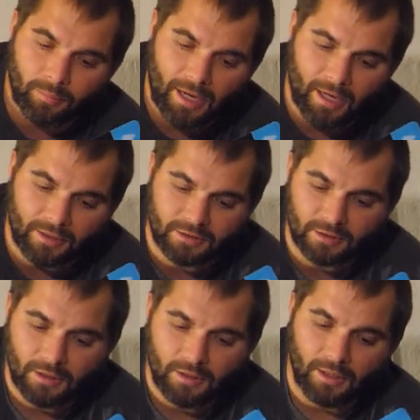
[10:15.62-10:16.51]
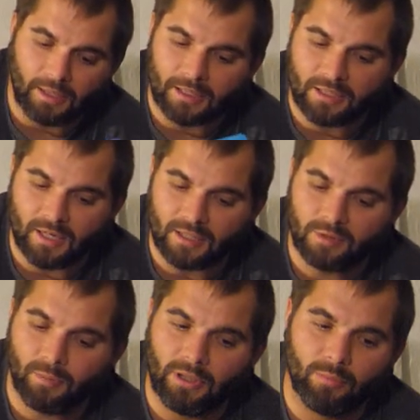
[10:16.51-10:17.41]
bags and as I
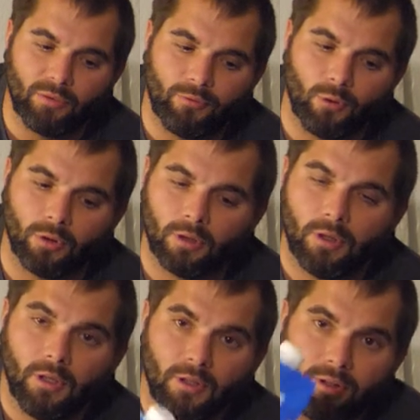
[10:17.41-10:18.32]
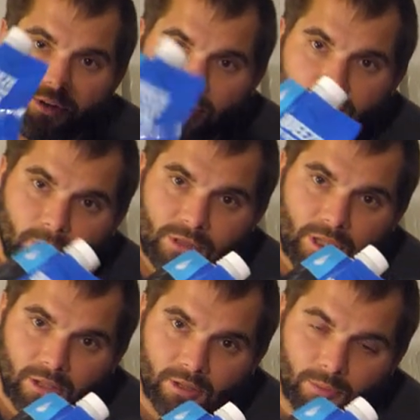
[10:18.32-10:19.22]
explained before, this
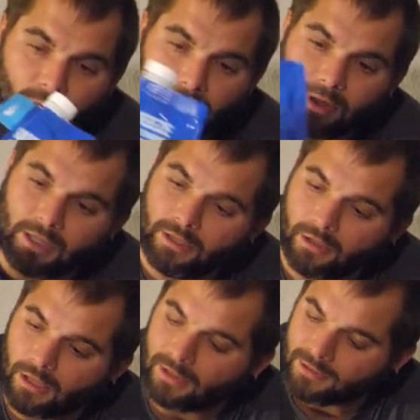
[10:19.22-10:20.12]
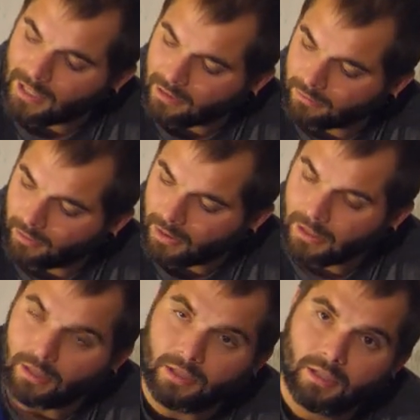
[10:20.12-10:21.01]
particular one right here got
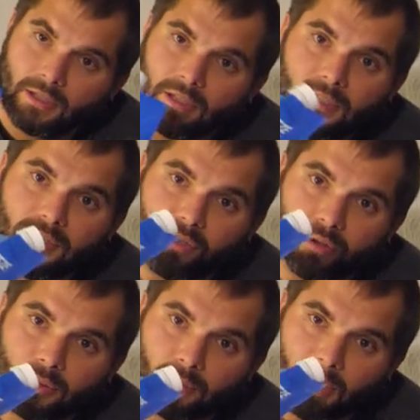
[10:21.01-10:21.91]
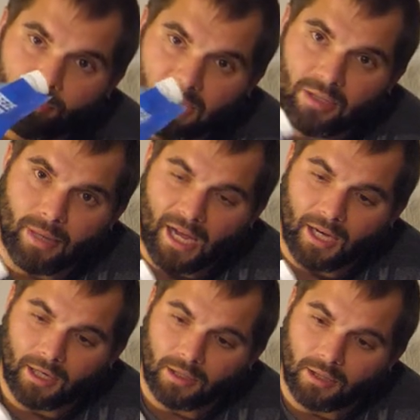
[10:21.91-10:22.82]
downgraded to my pee
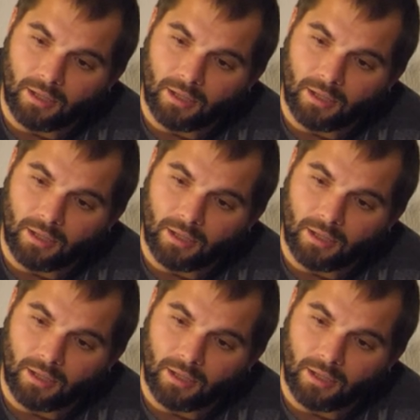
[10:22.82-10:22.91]
bag.